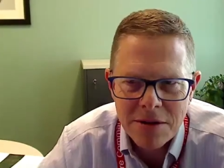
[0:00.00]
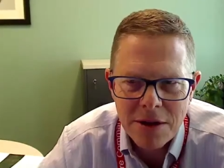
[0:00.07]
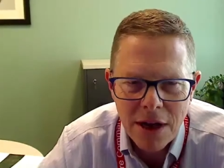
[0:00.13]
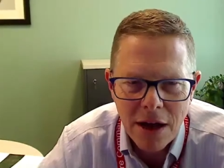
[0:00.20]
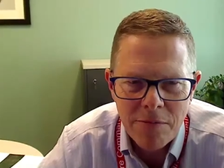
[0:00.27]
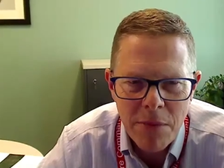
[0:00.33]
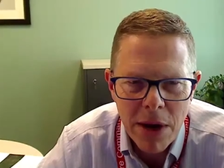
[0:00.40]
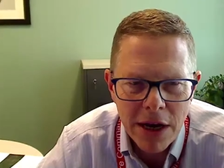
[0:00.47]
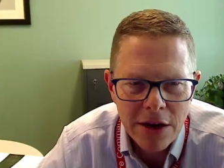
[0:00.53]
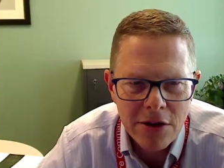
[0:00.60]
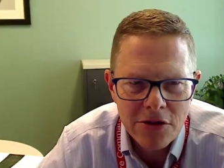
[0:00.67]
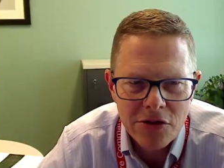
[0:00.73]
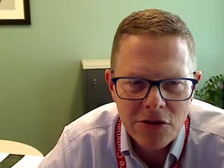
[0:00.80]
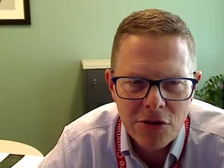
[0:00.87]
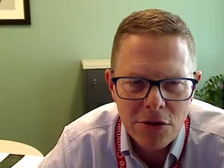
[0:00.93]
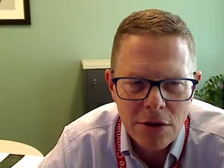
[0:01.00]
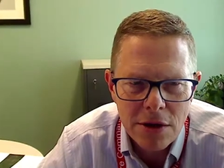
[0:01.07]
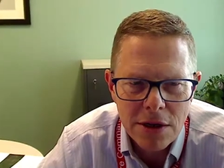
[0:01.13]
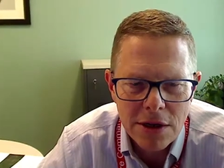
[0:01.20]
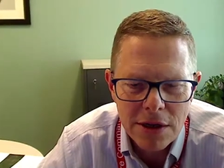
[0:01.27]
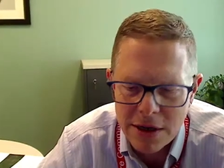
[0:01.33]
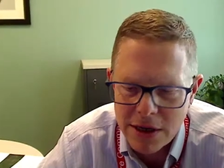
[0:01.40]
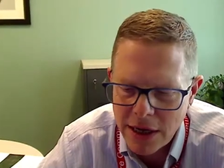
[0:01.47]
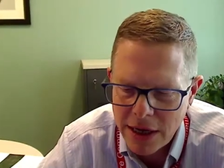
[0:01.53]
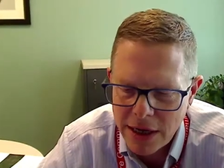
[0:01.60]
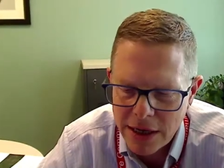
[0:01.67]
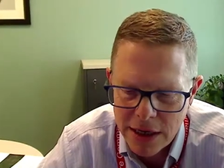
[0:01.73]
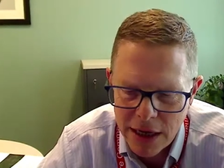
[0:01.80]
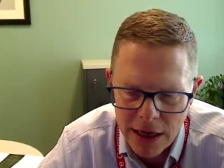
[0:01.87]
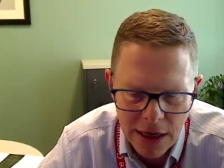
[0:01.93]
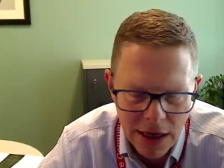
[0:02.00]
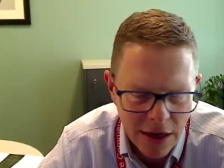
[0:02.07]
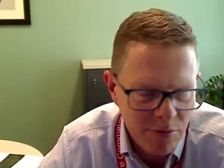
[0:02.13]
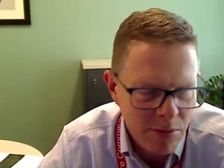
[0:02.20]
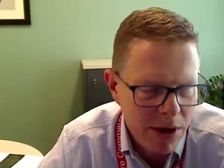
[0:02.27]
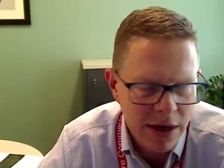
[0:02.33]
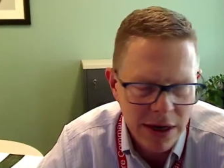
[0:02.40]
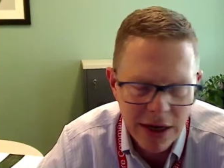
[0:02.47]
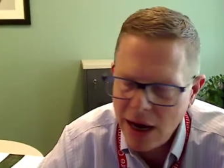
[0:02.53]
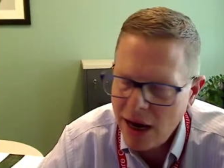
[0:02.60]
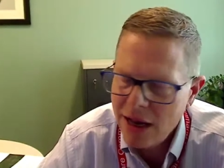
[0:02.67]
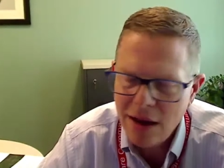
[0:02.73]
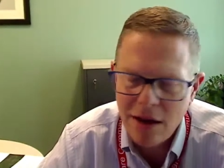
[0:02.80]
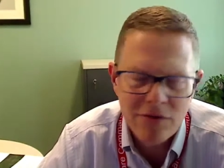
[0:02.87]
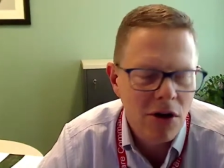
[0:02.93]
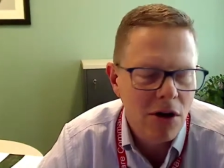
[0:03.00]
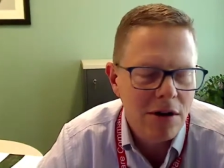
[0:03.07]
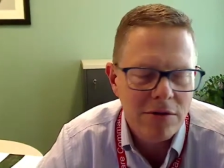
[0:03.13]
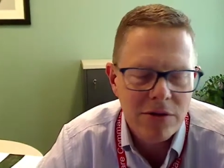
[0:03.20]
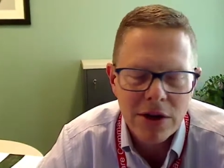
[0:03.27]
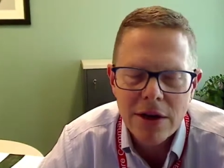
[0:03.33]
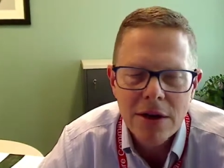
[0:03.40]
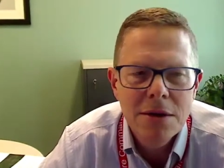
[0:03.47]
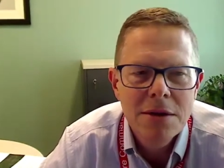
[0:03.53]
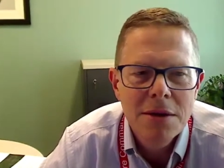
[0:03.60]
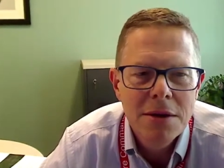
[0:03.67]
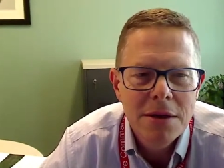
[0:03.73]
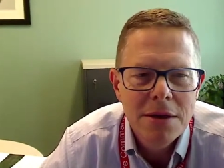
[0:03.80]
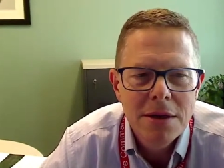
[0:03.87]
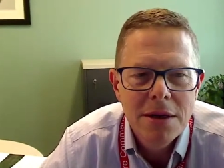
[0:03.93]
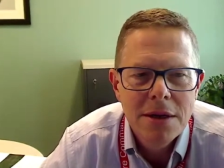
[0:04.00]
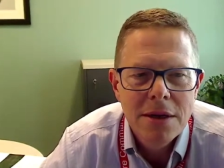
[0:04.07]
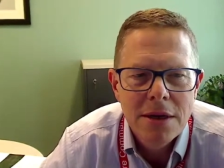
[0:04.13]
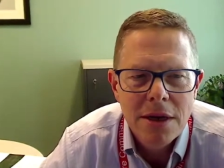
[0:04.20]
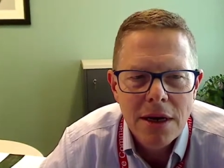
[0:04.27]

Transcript: loved medical school and uh, loved my yeah. I loved all of it. All right.